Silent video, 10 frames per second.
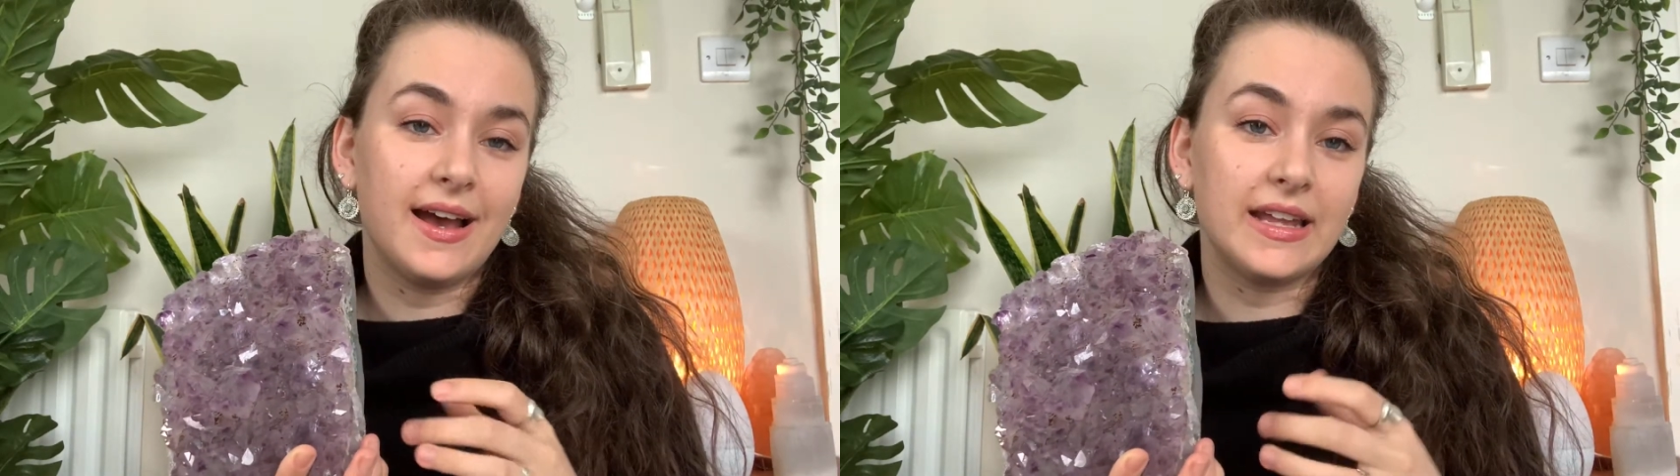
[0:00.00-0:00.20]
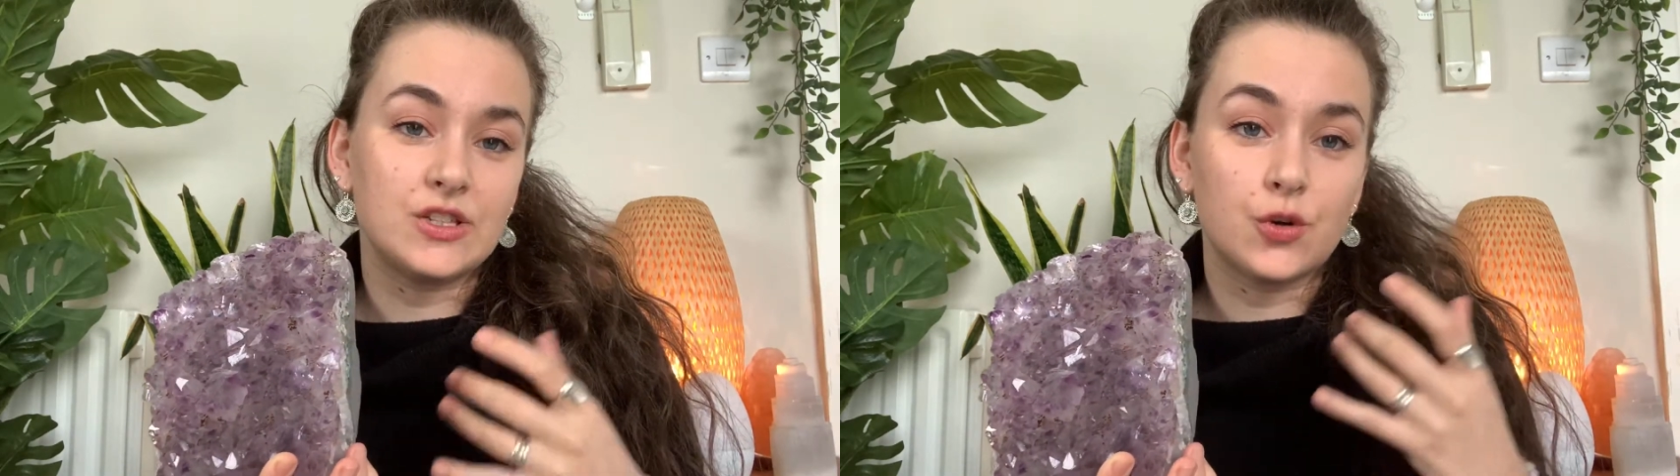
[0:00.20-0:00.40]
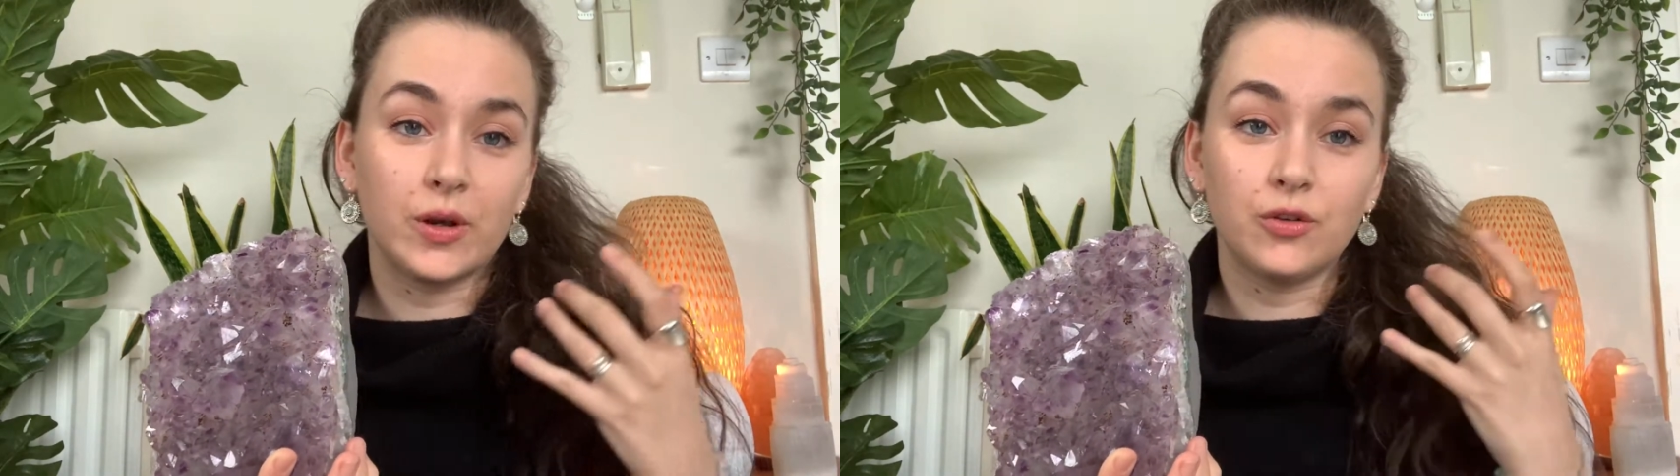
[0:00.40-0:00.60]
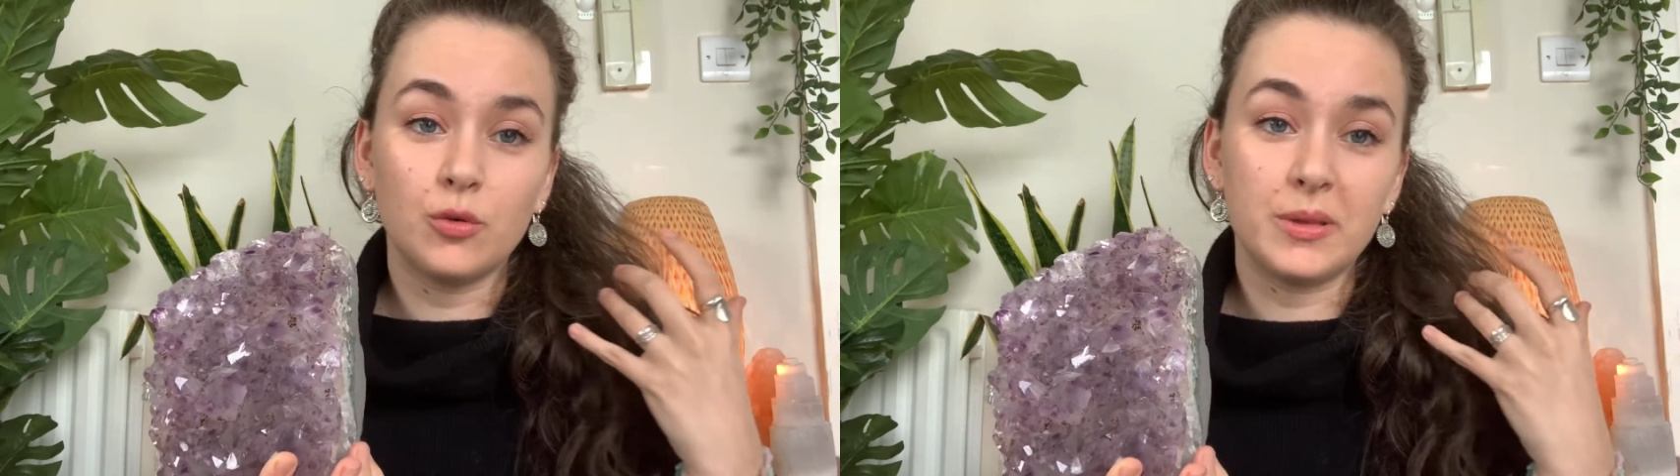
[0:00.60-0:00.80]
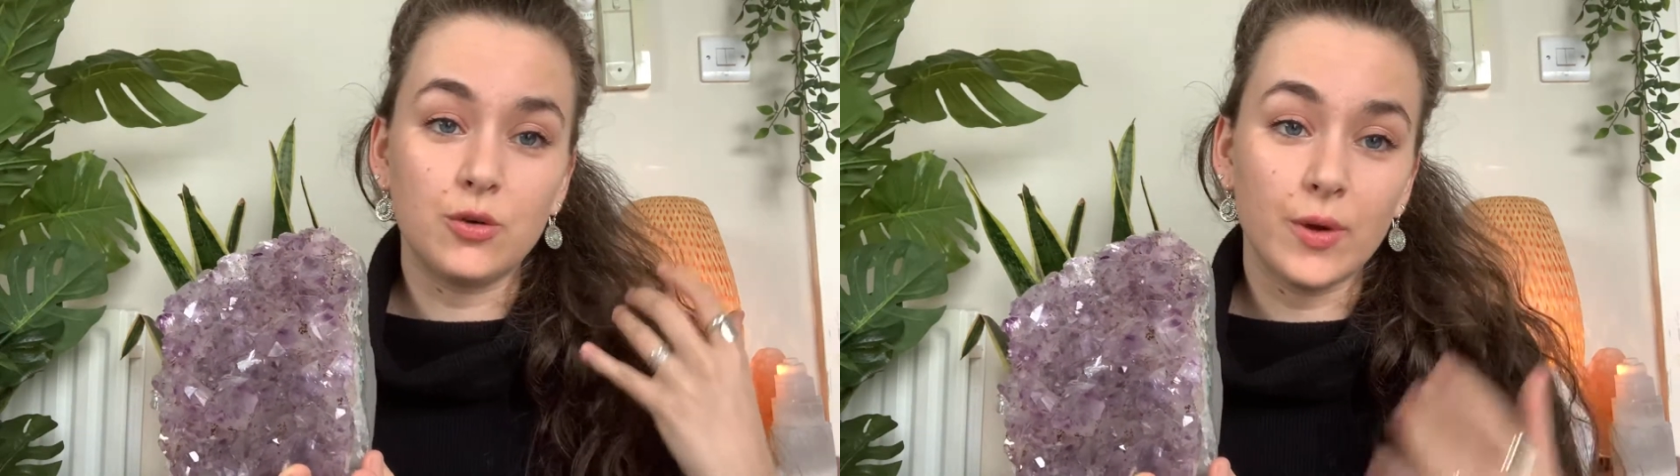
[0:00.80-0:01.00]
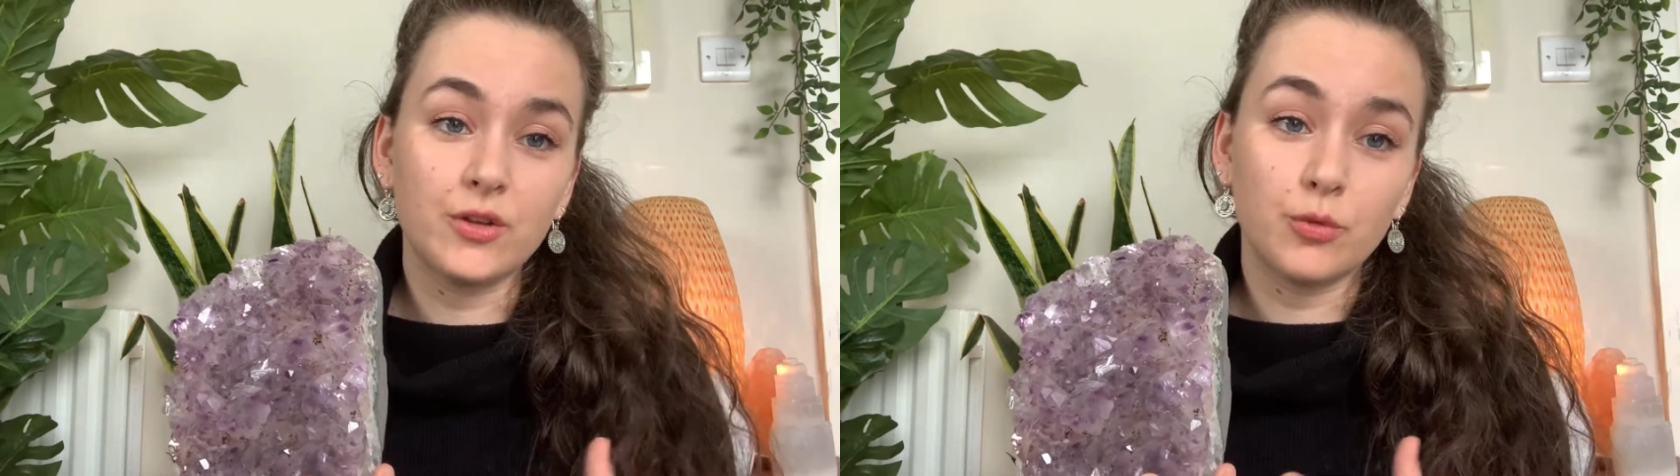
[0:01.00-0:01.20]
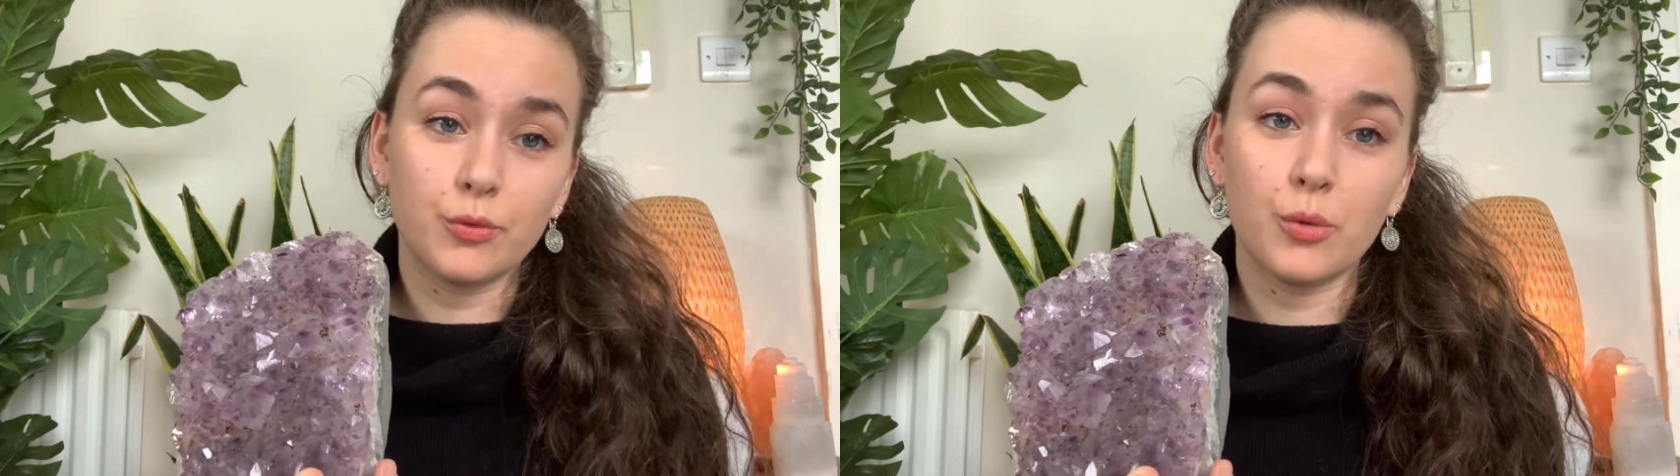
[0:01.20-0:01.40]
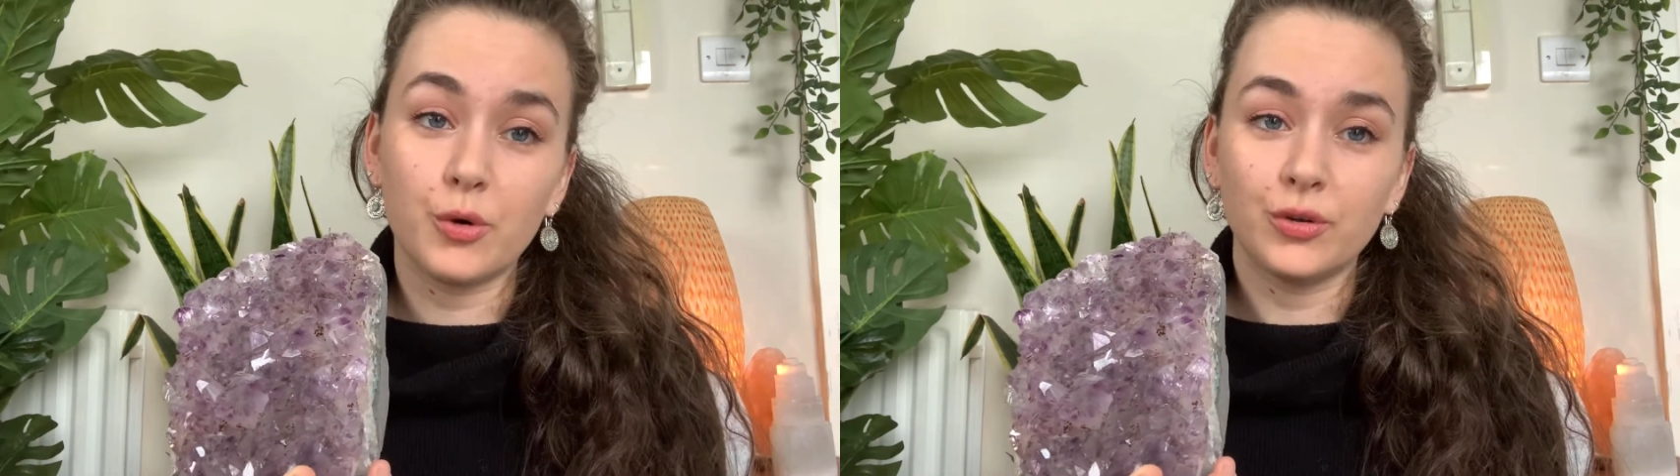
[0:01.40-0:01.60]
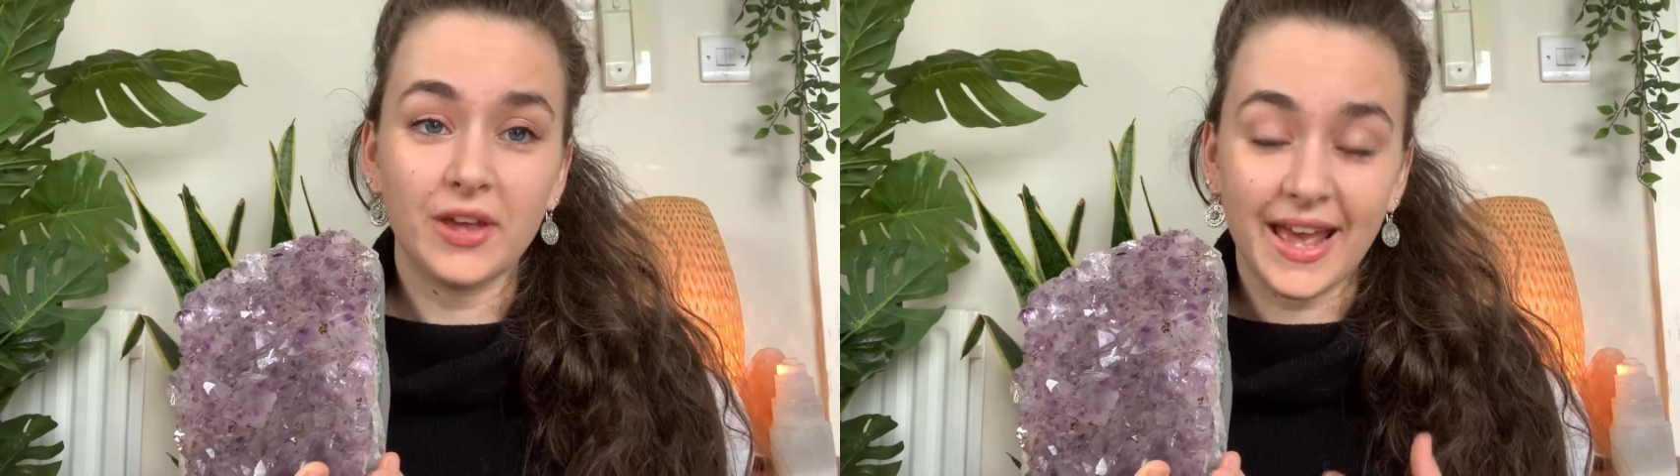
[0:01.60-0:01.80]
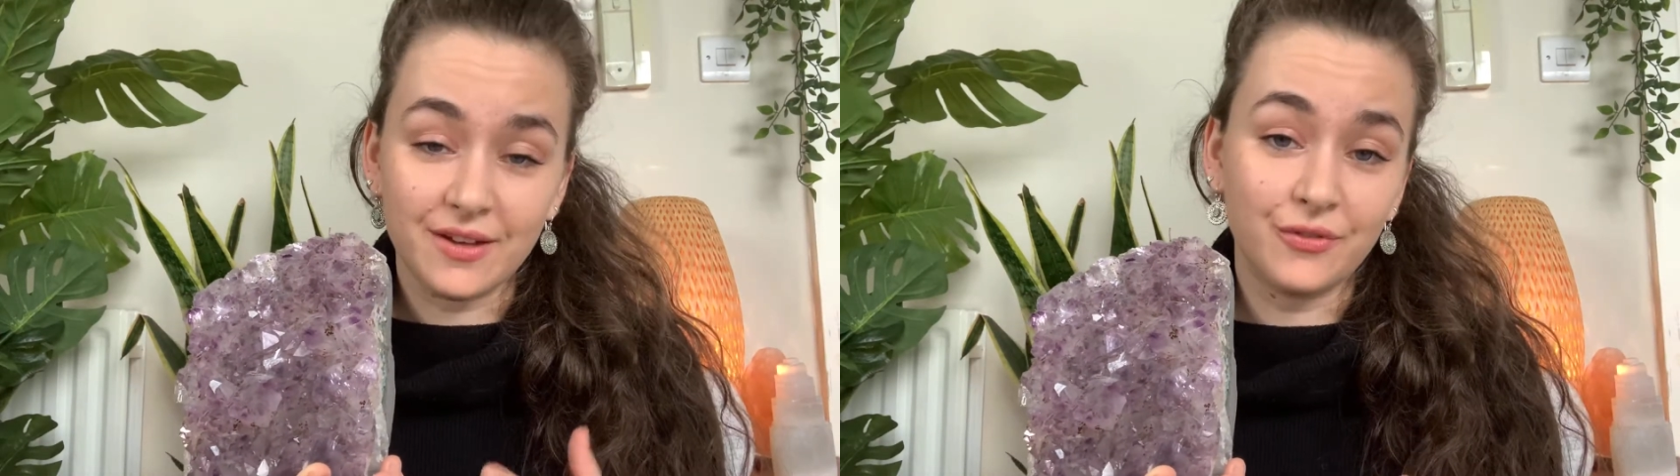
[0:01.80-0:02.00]
It's going to be great to promote a
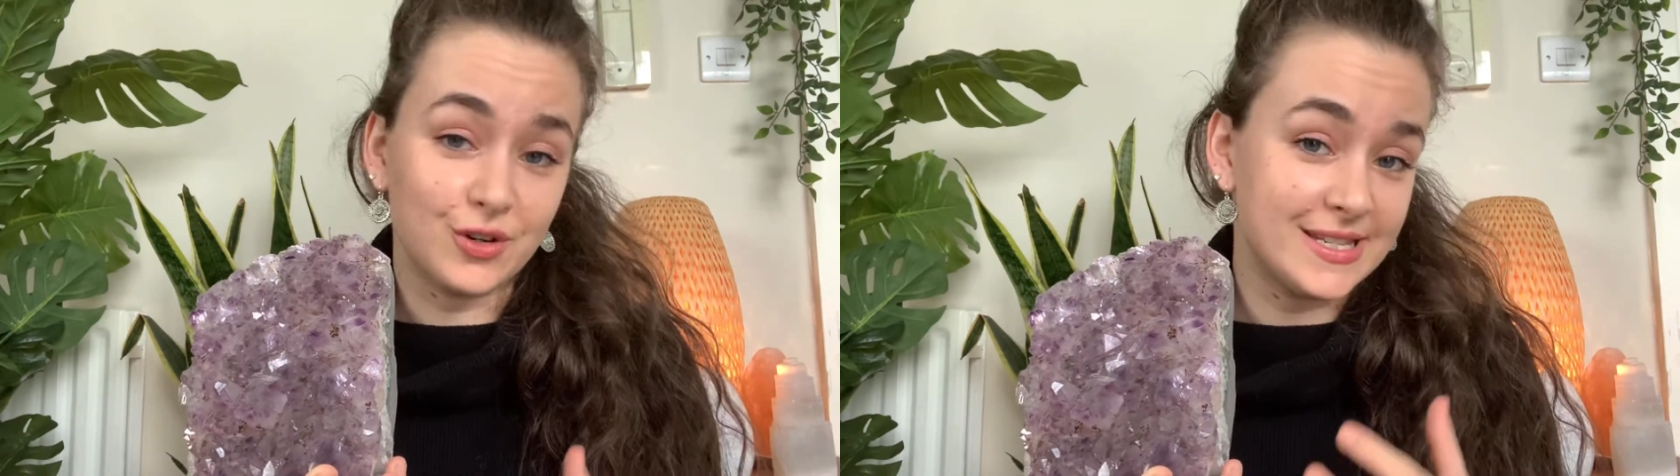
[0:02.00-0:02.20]
healthful